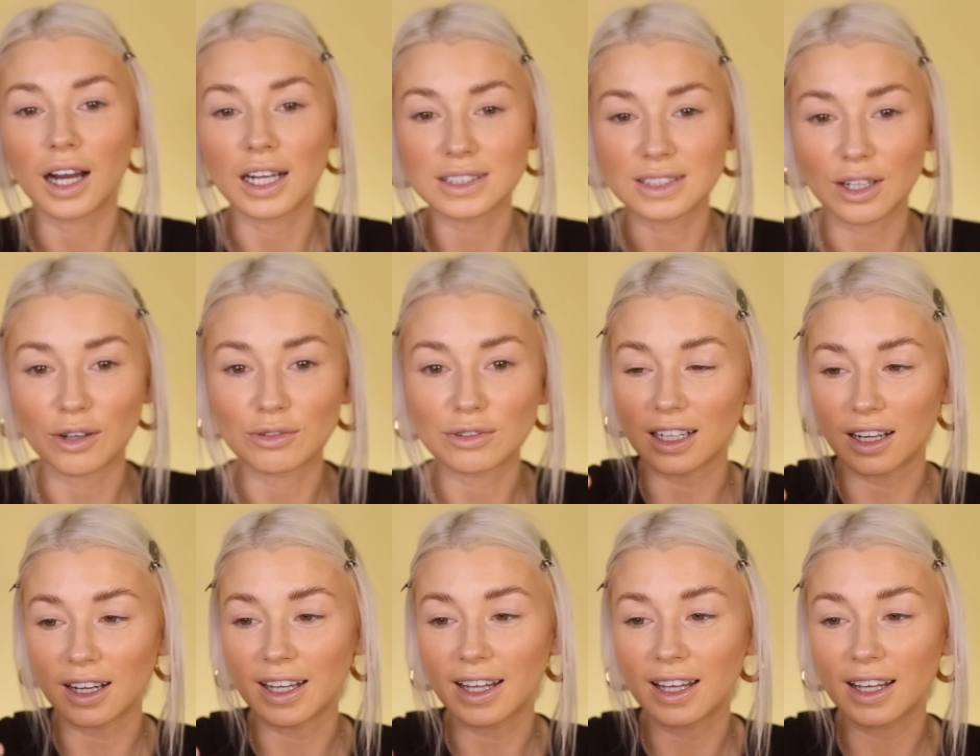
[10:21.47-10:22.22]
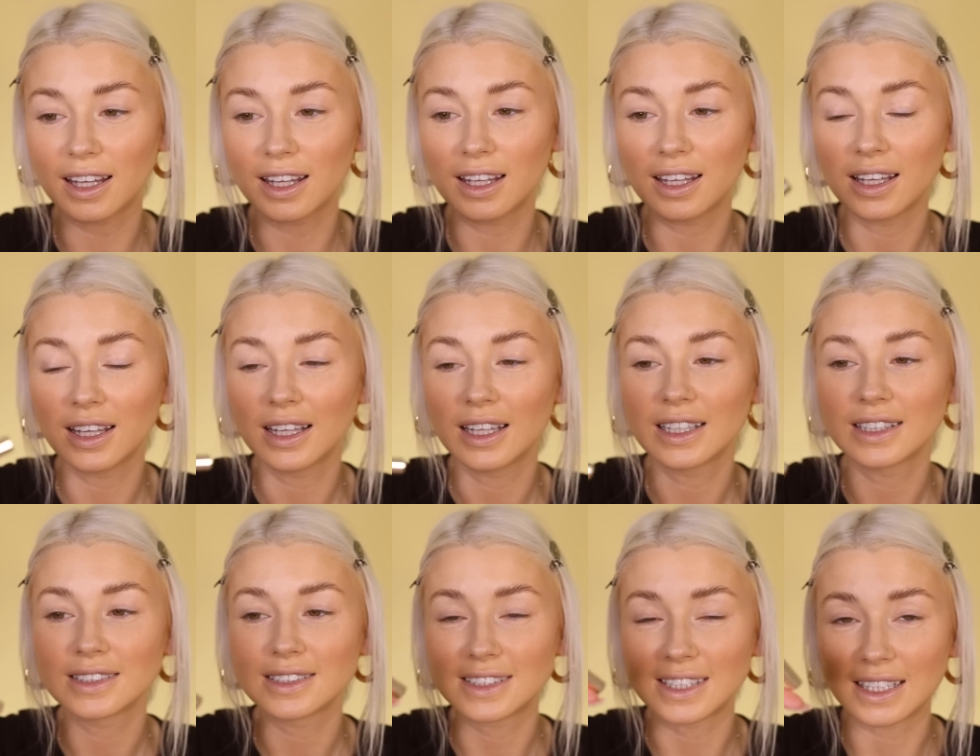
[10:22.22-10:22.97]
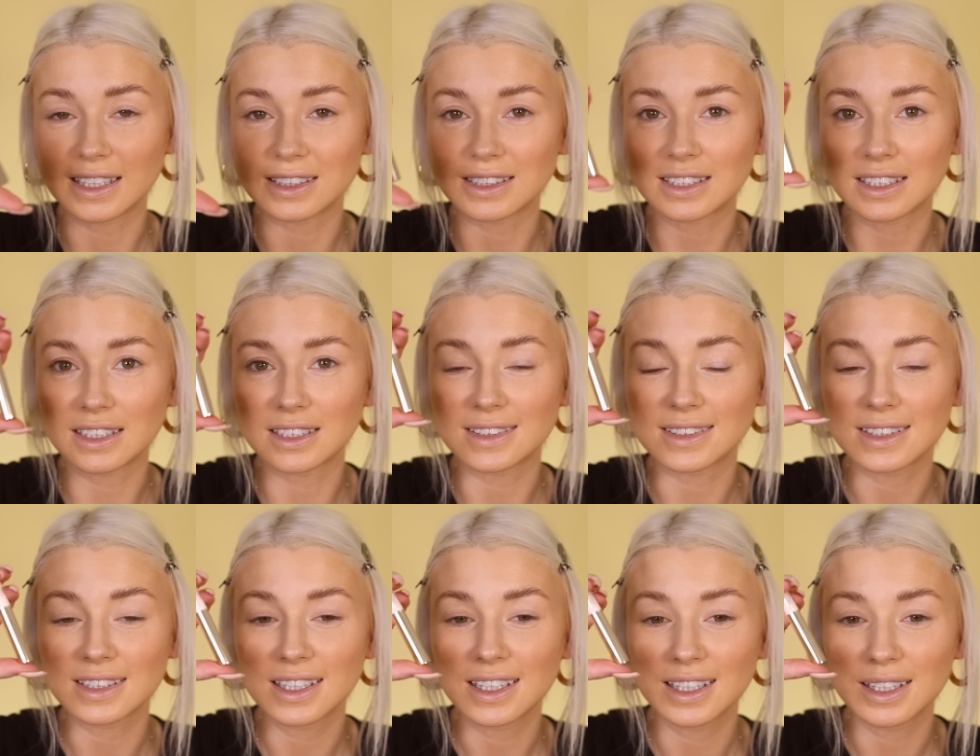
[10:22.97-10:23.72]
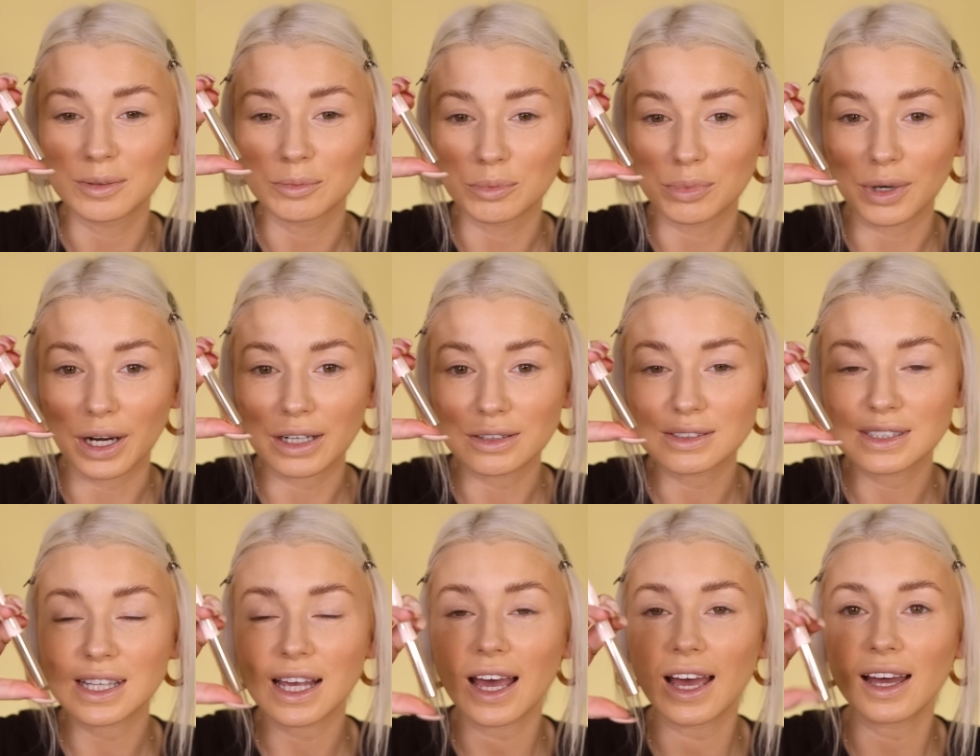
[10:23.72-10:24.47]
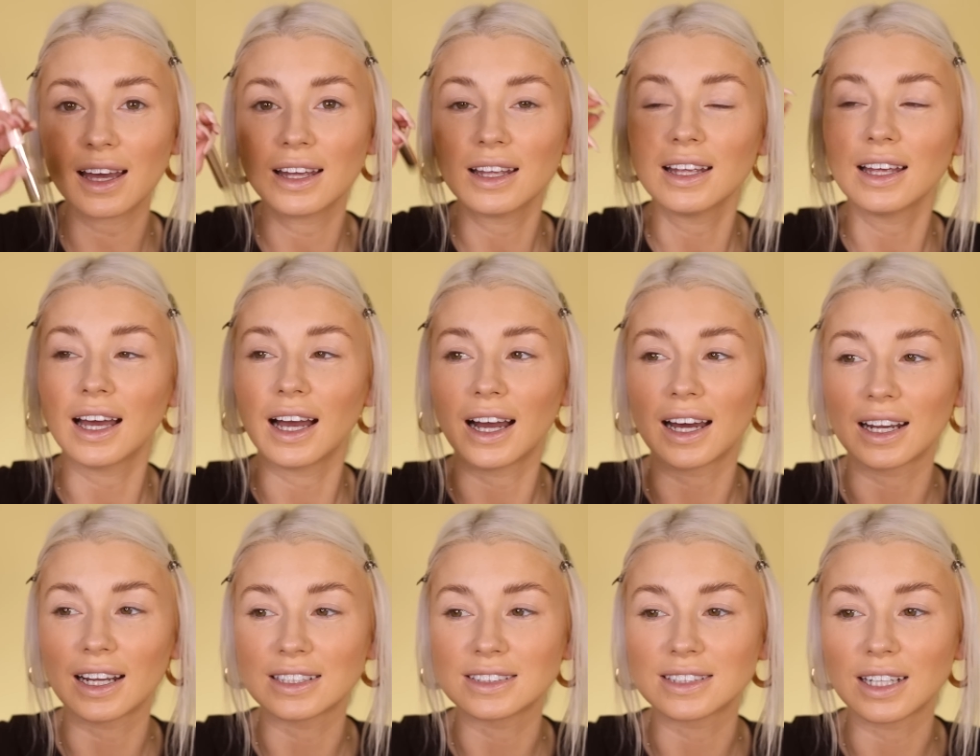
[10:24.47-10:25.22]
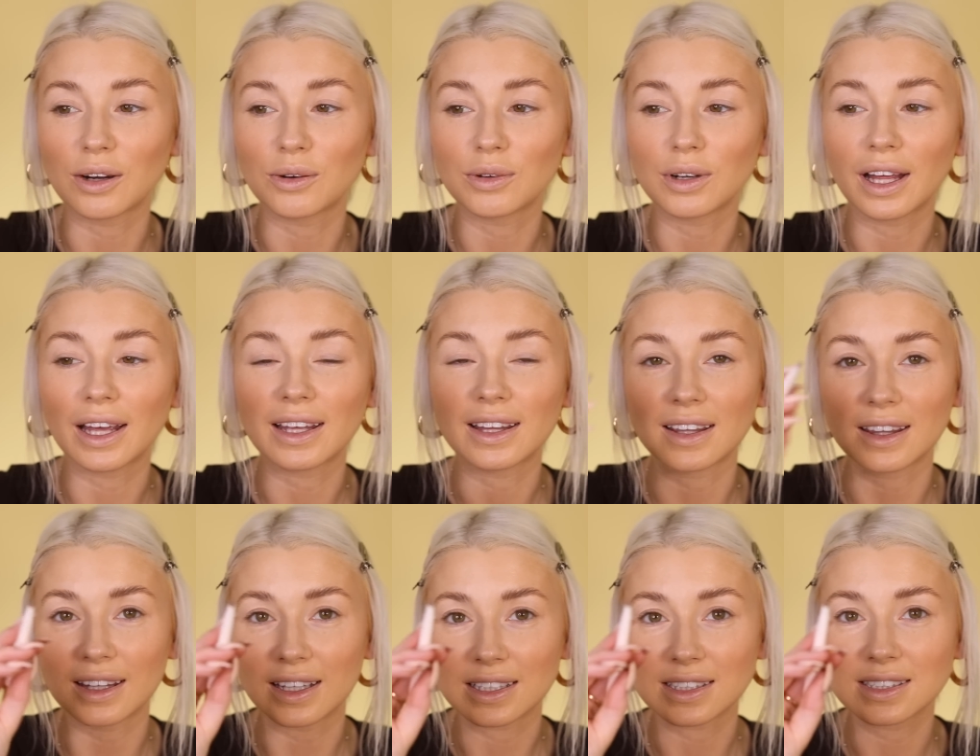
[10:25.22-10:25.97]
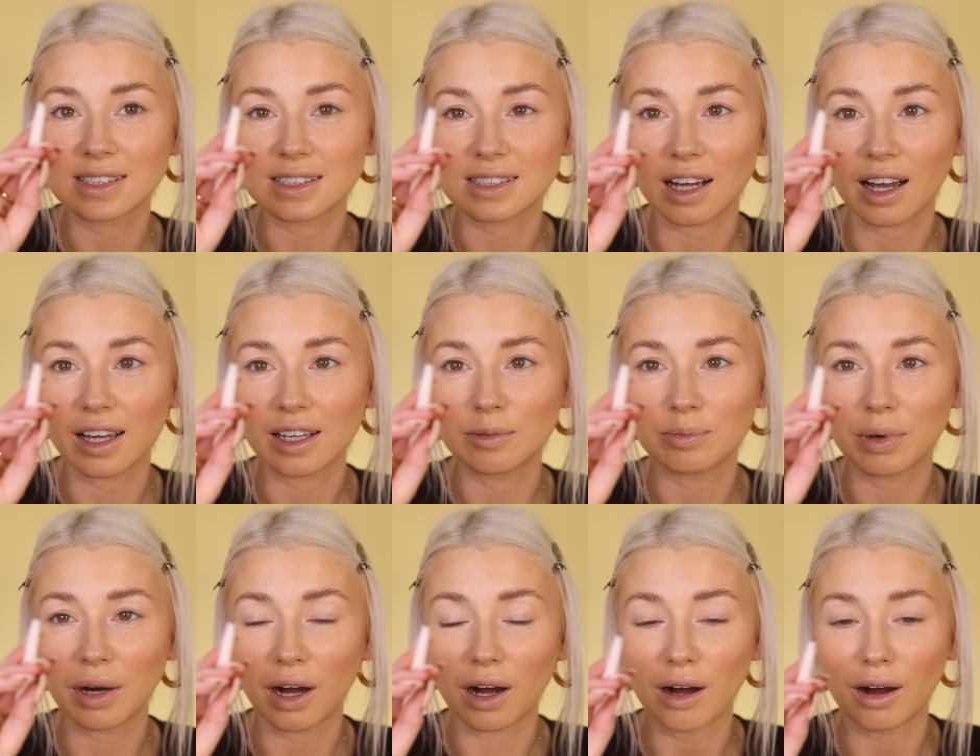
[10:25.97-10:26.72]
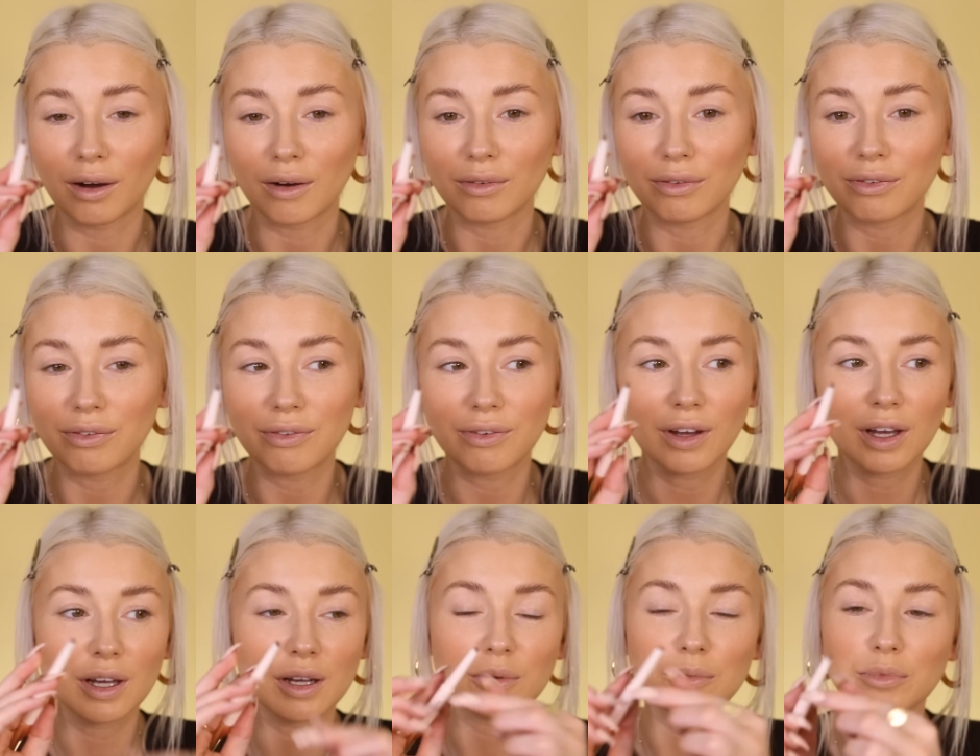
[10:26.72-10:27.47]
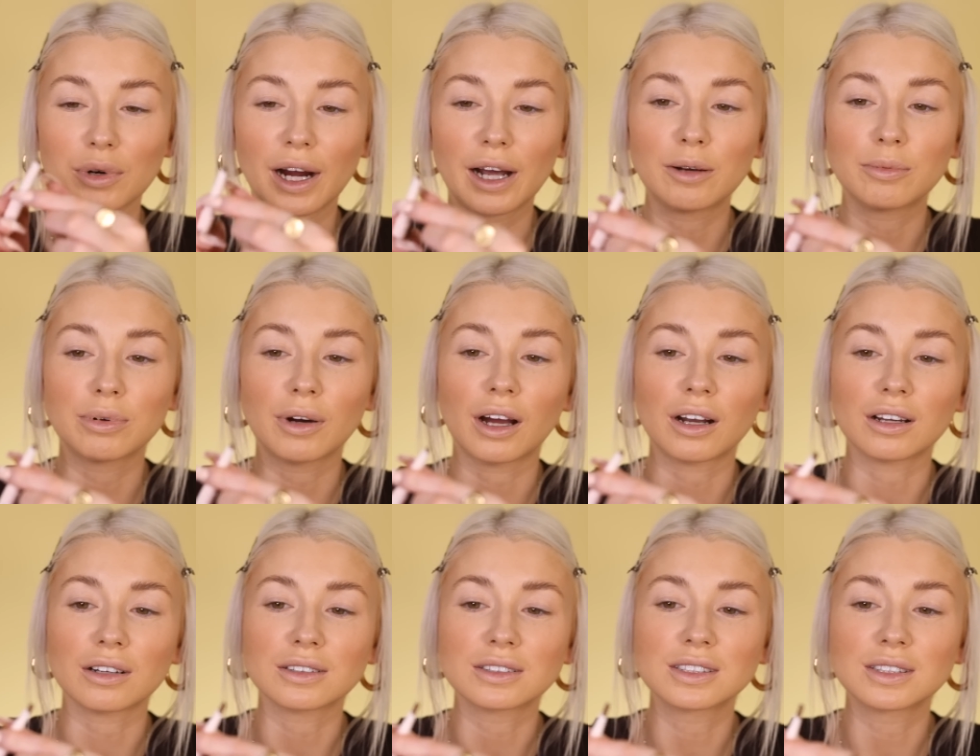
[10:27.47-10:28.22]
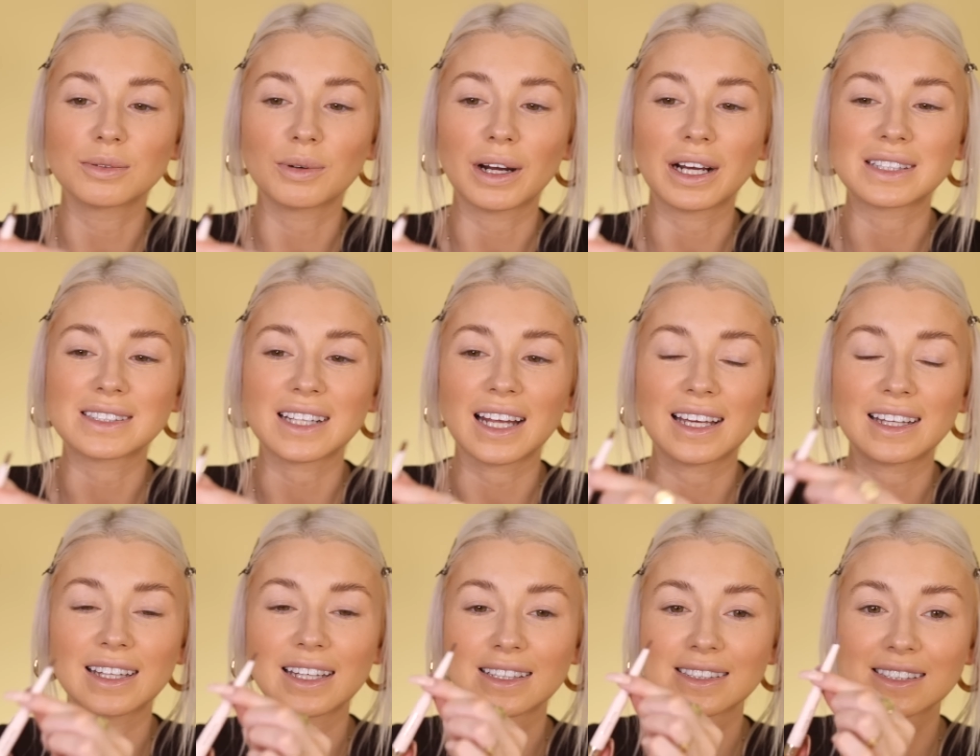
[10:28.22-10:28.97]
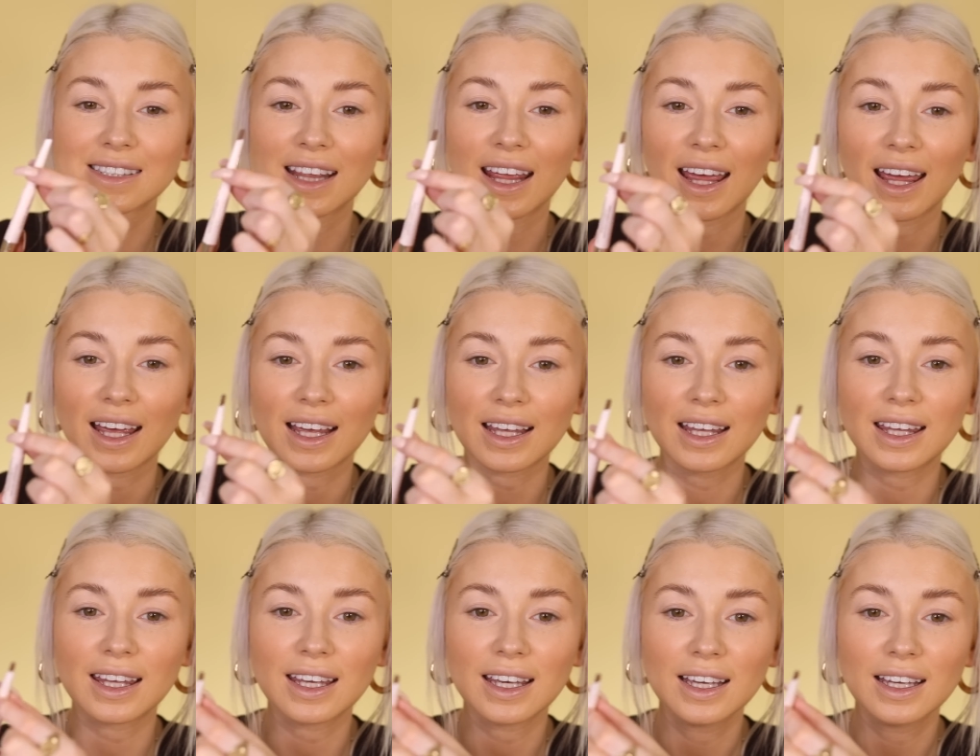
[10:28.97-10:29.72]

I don't like tinted brow set, and I don't like this type of brow product where it's like this thick